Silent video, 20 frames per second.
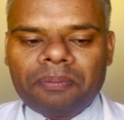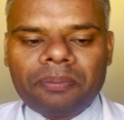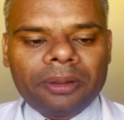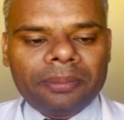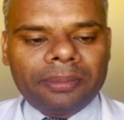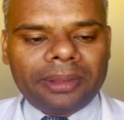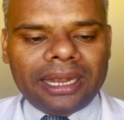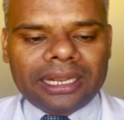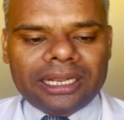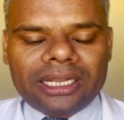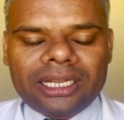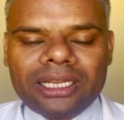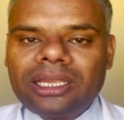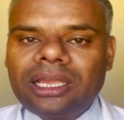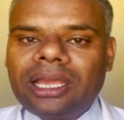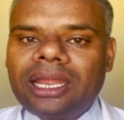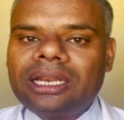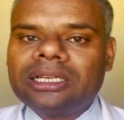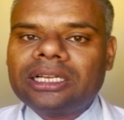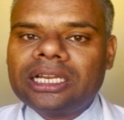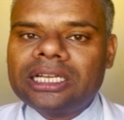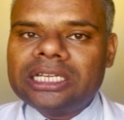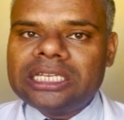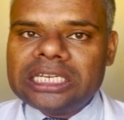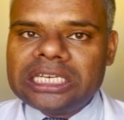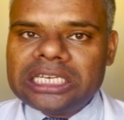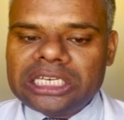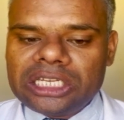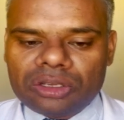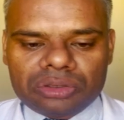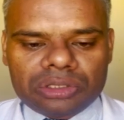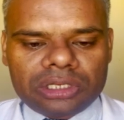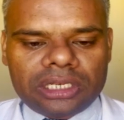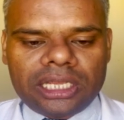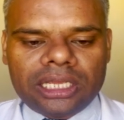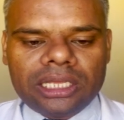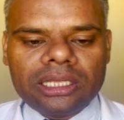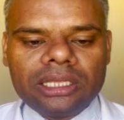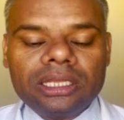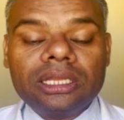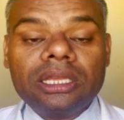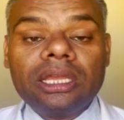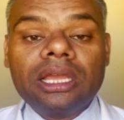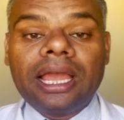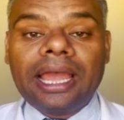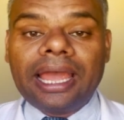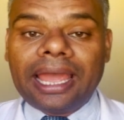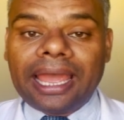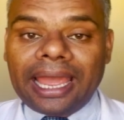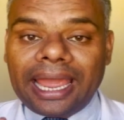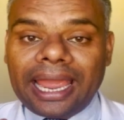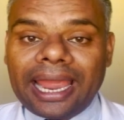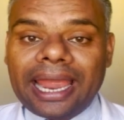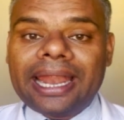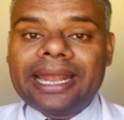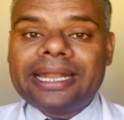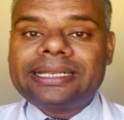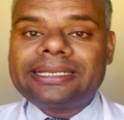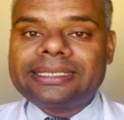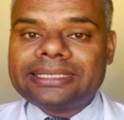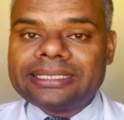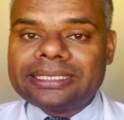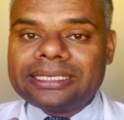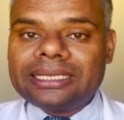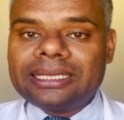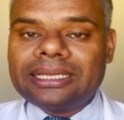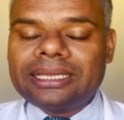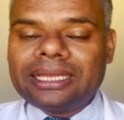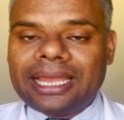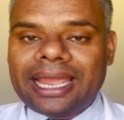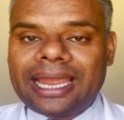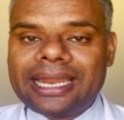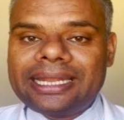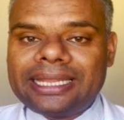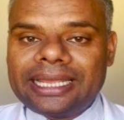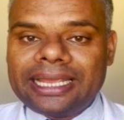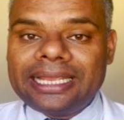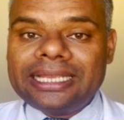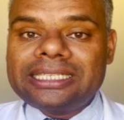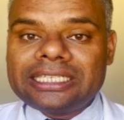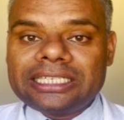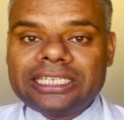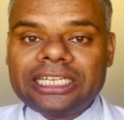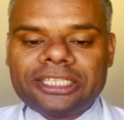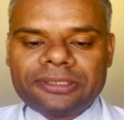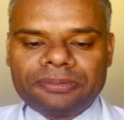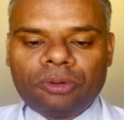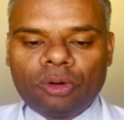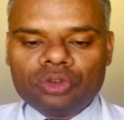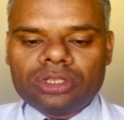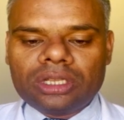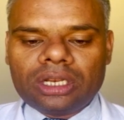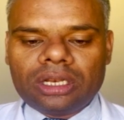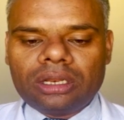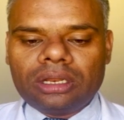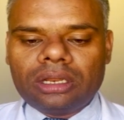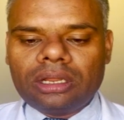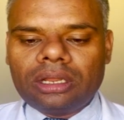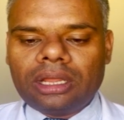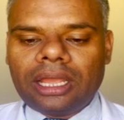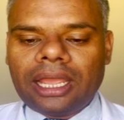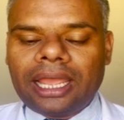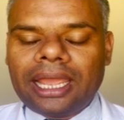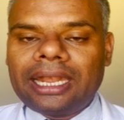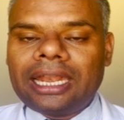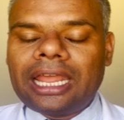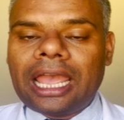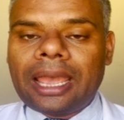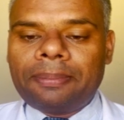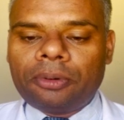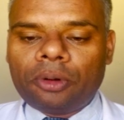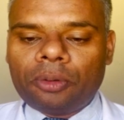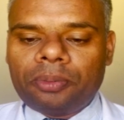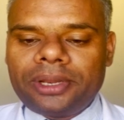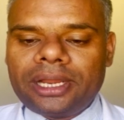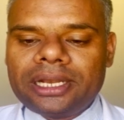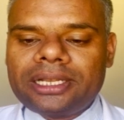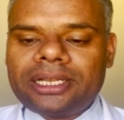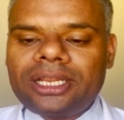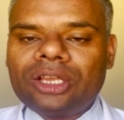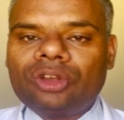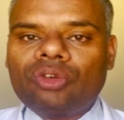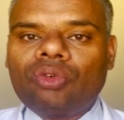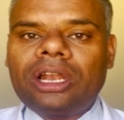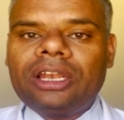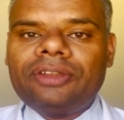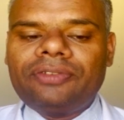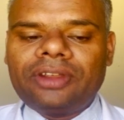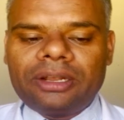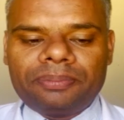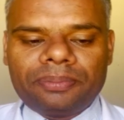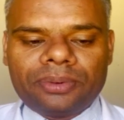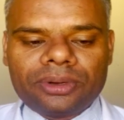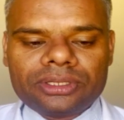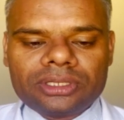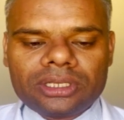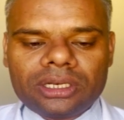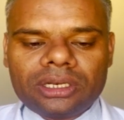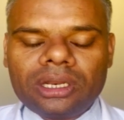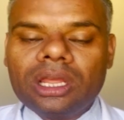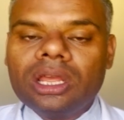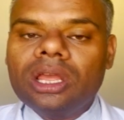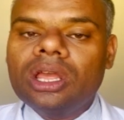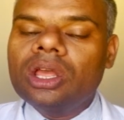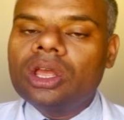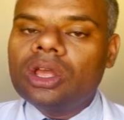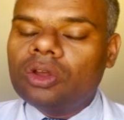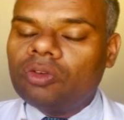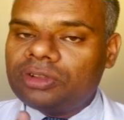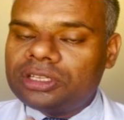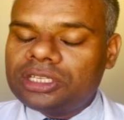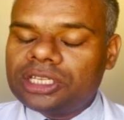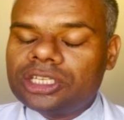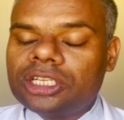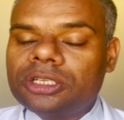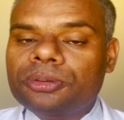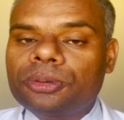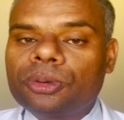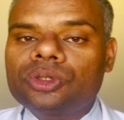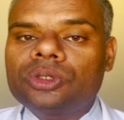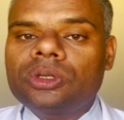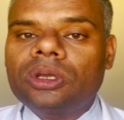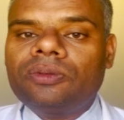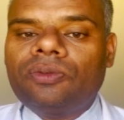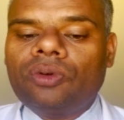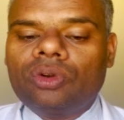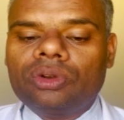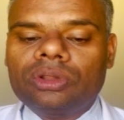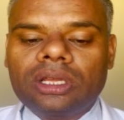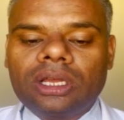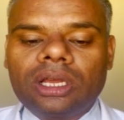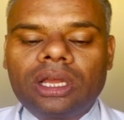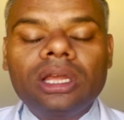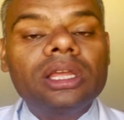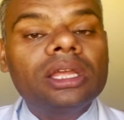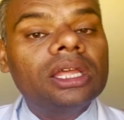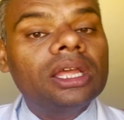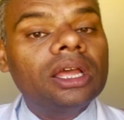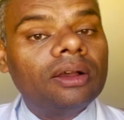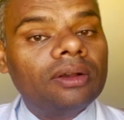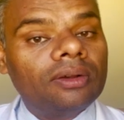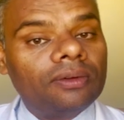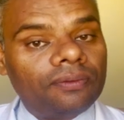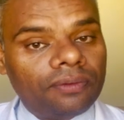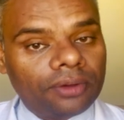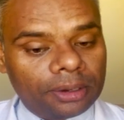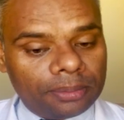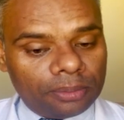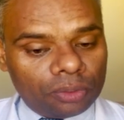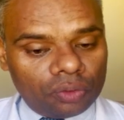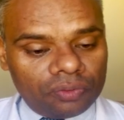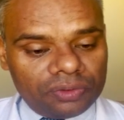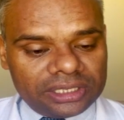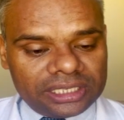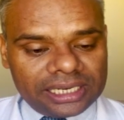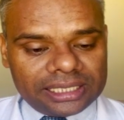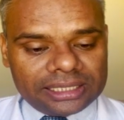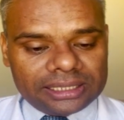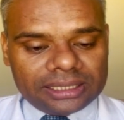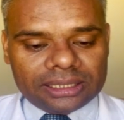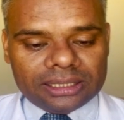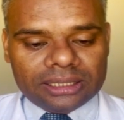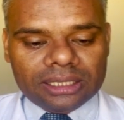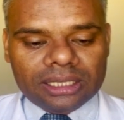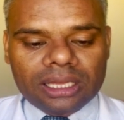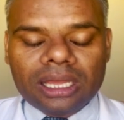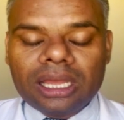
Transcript: permanently and continuously at his disposal an appropriately qualified person which is responsible for the pharmacovigilance.